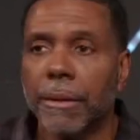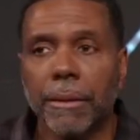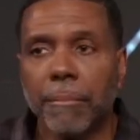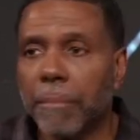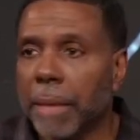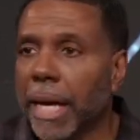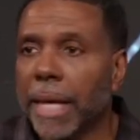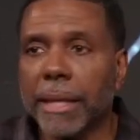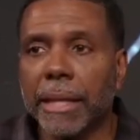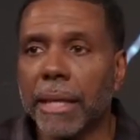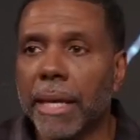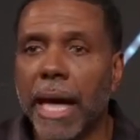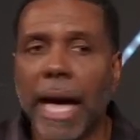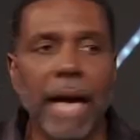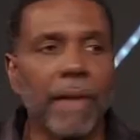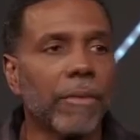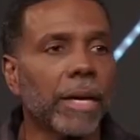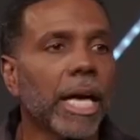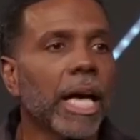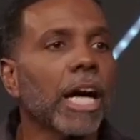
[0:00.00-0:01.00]
Man didn't
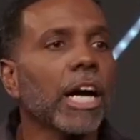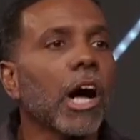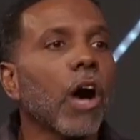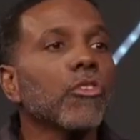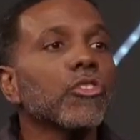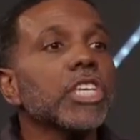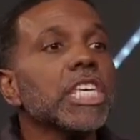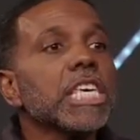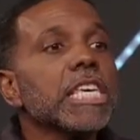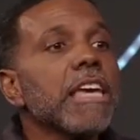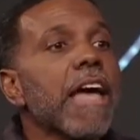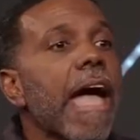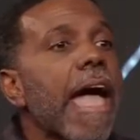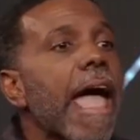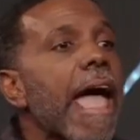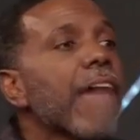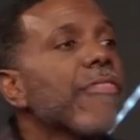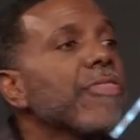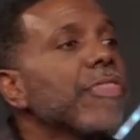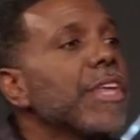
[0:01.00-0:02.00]
have it because he
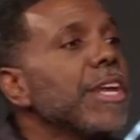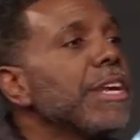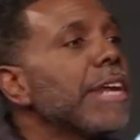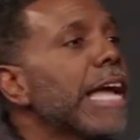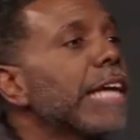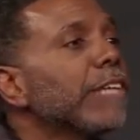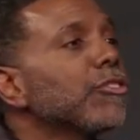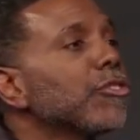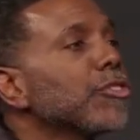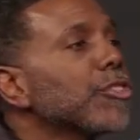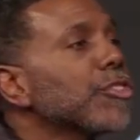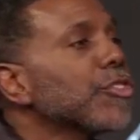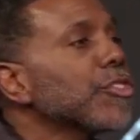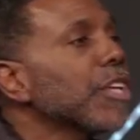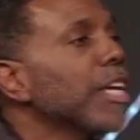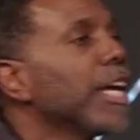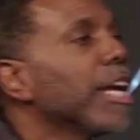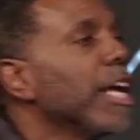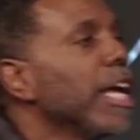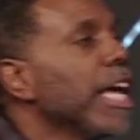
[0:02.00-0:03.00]
had the nature to
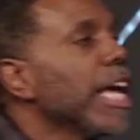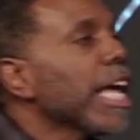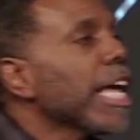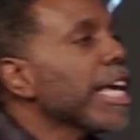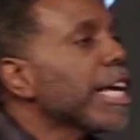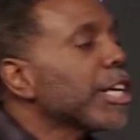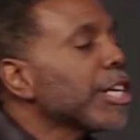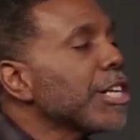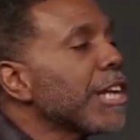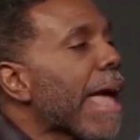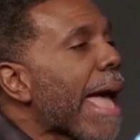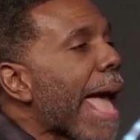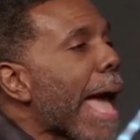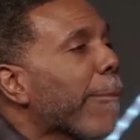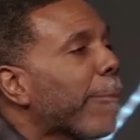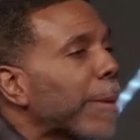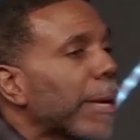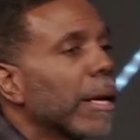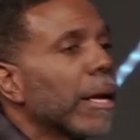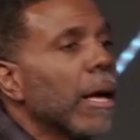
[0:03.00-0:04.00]
sin. He couldn't
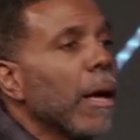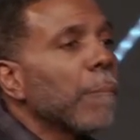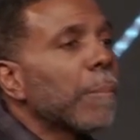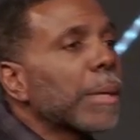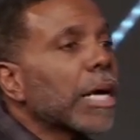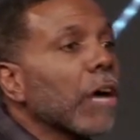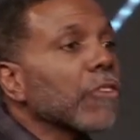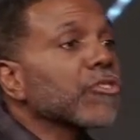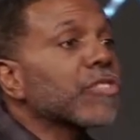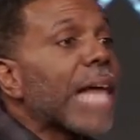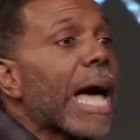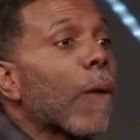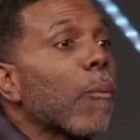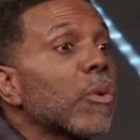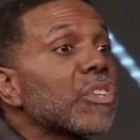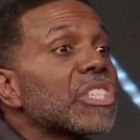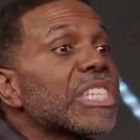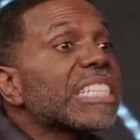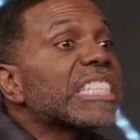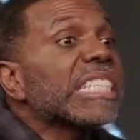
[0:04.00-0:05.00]
help it because that
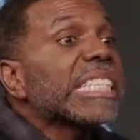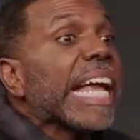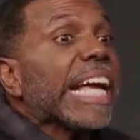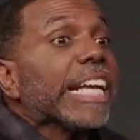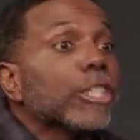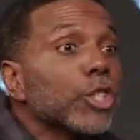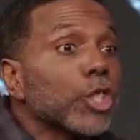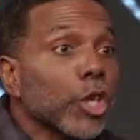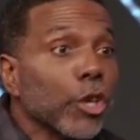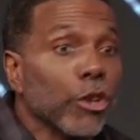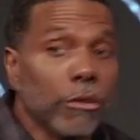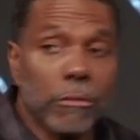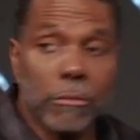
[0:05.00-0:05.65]
was his nature.